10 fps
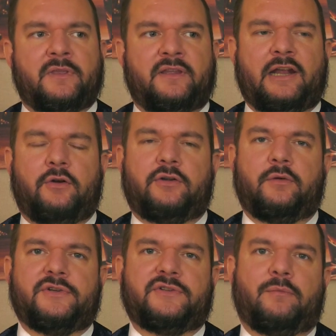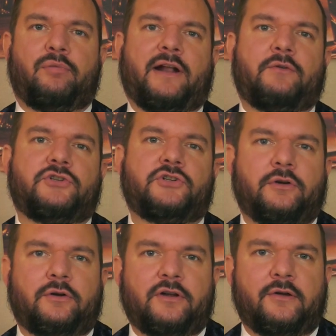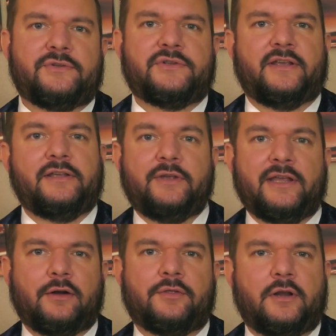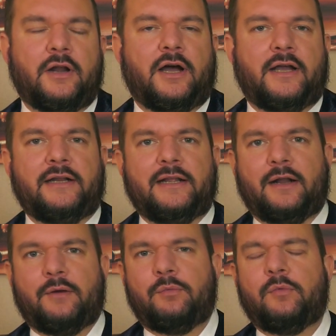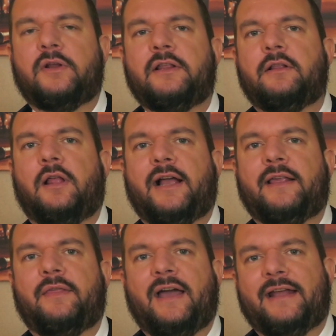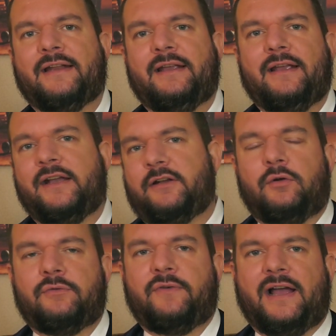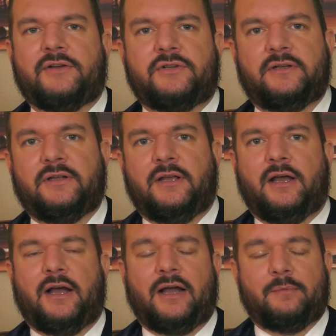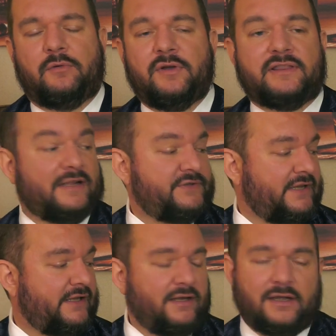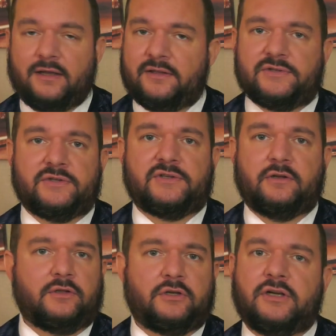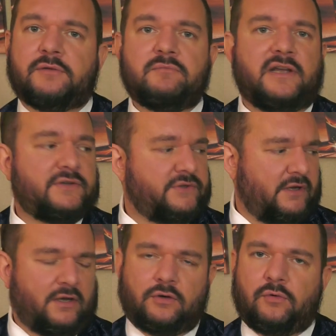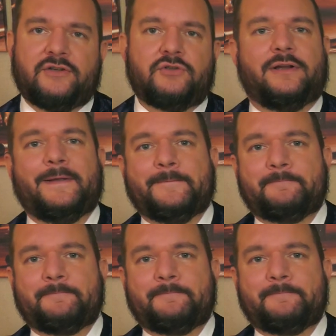characteristic brown sugar notes that you get on the 9, and I really like that in an old fashioned. But with that said, this is still a good mix, a great drink.